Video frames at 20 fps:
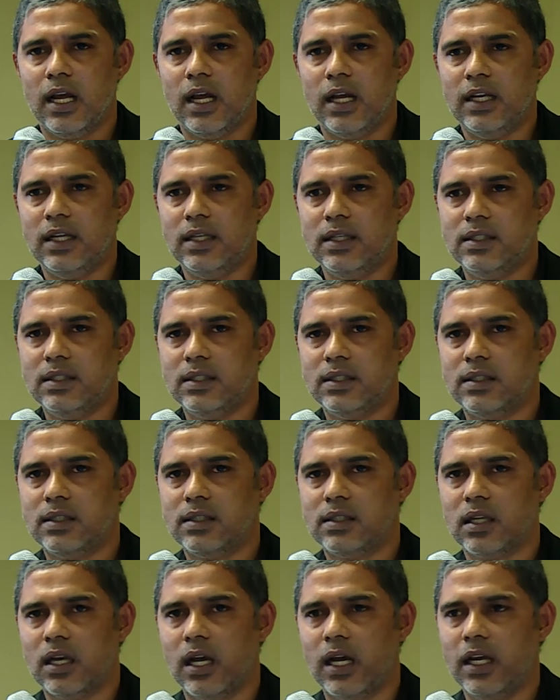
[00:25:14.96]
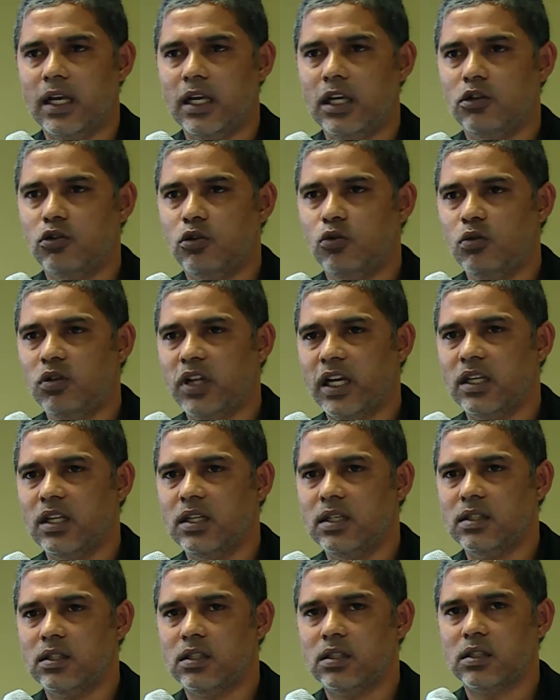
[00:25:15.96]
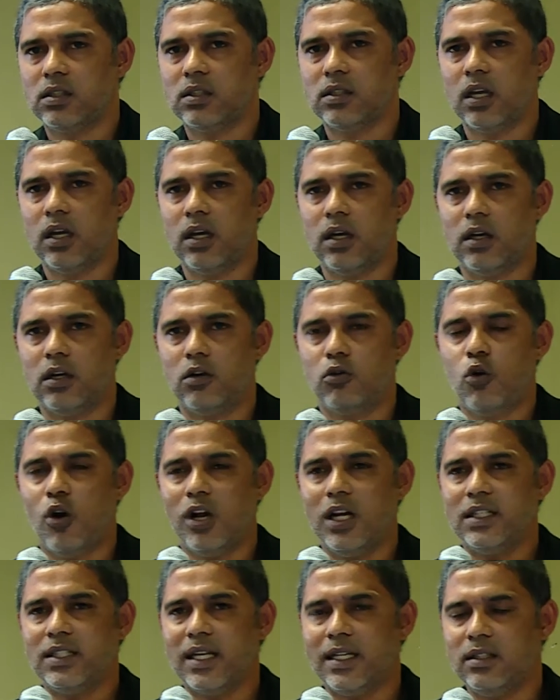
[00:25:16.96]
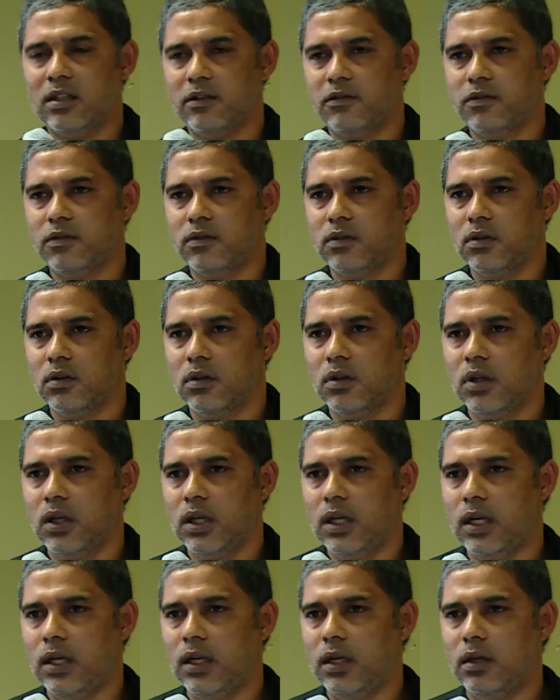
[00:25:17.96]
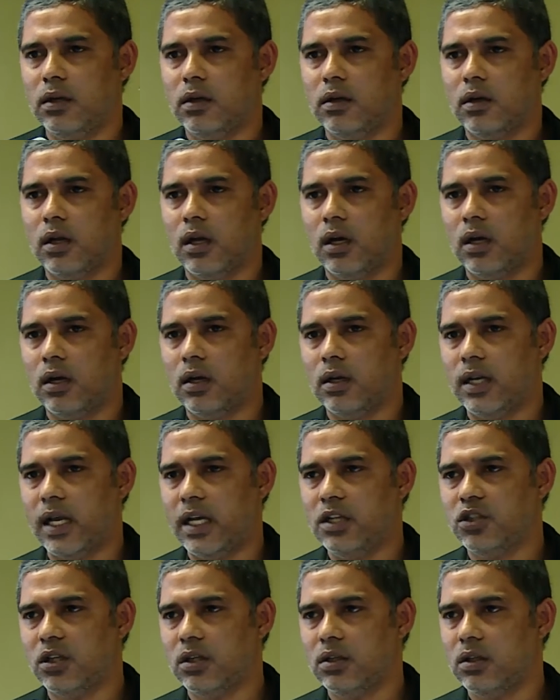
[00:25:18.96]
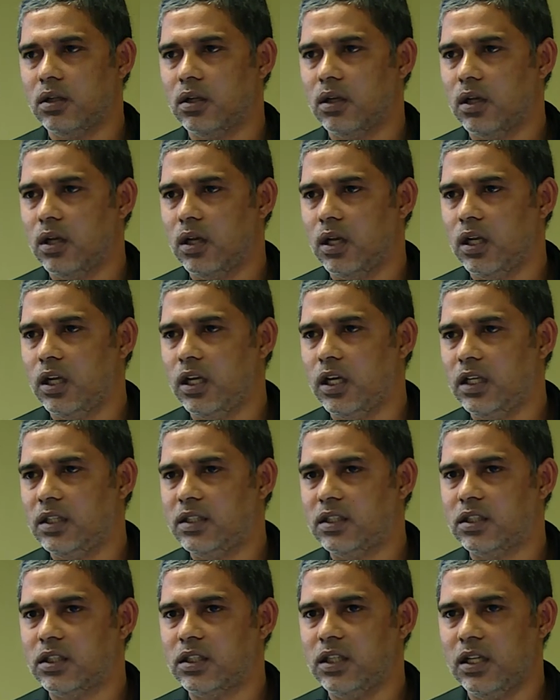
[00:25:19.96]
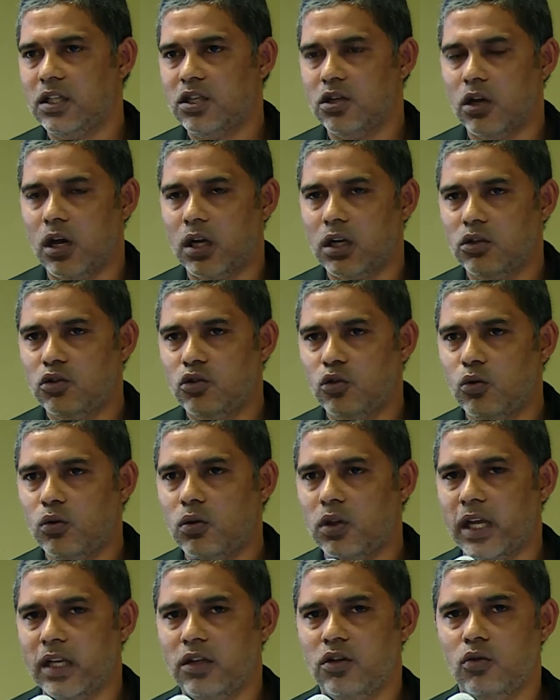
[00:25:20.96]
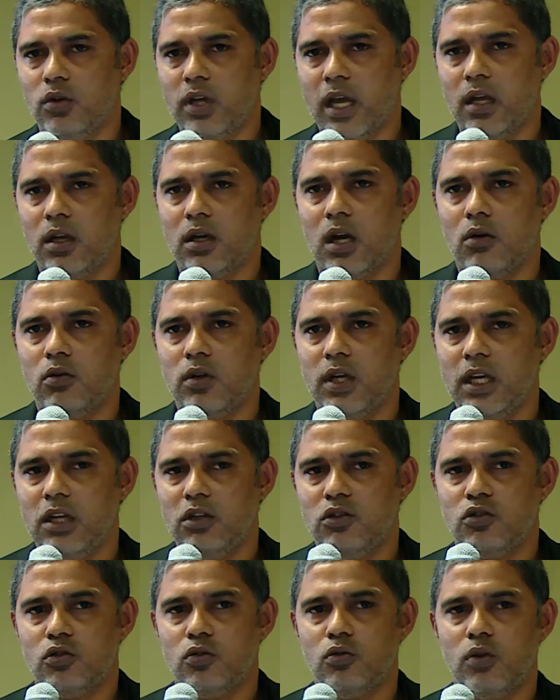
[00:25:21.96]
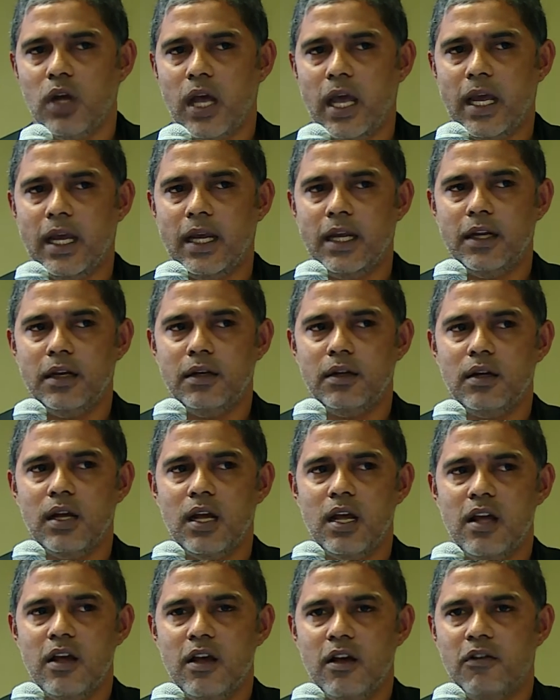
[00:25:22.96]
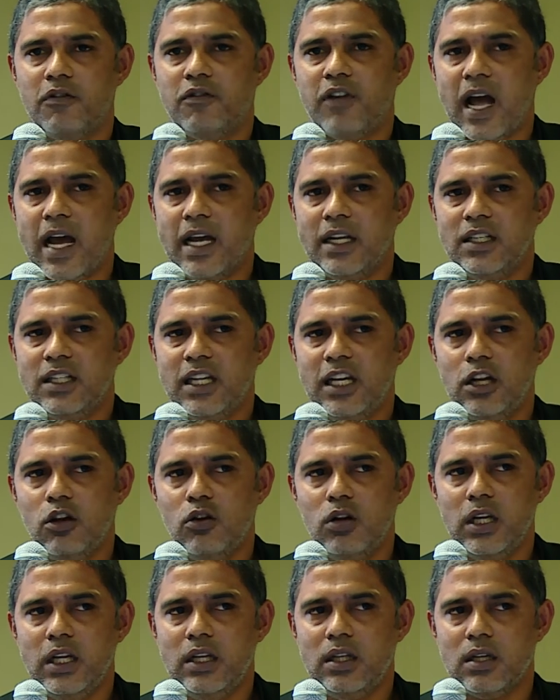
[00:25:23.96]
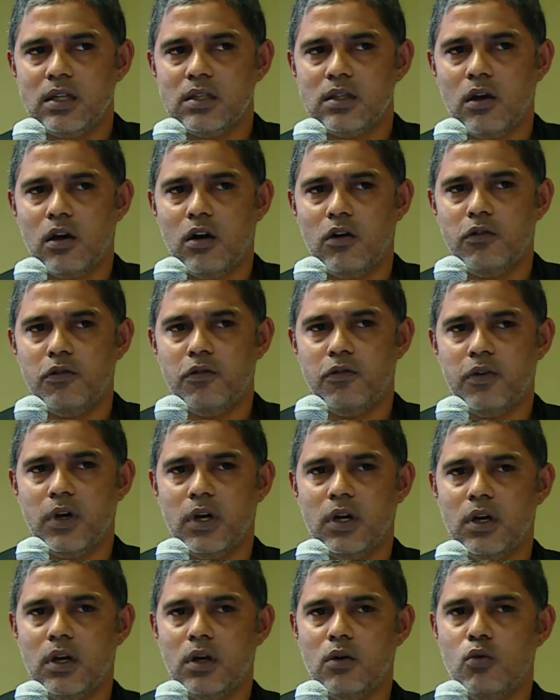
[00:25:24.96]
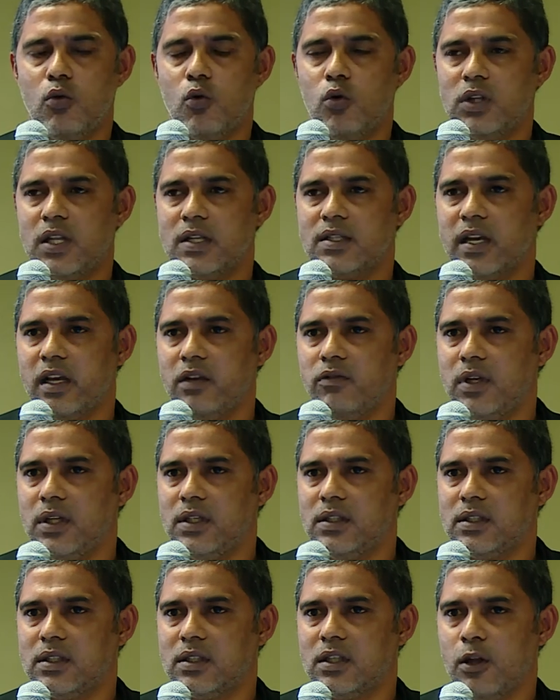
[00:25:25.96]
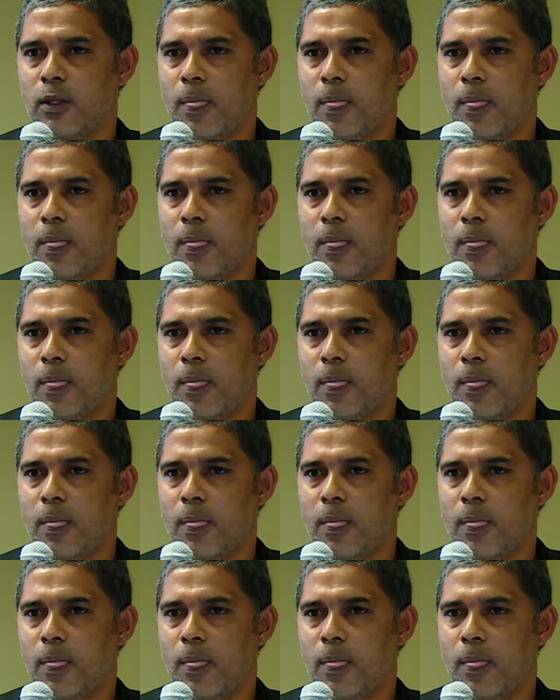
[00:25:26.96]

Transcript: is a tool that is qualitative in nature. It's not a tool that you can go into and find kiloliters of water savings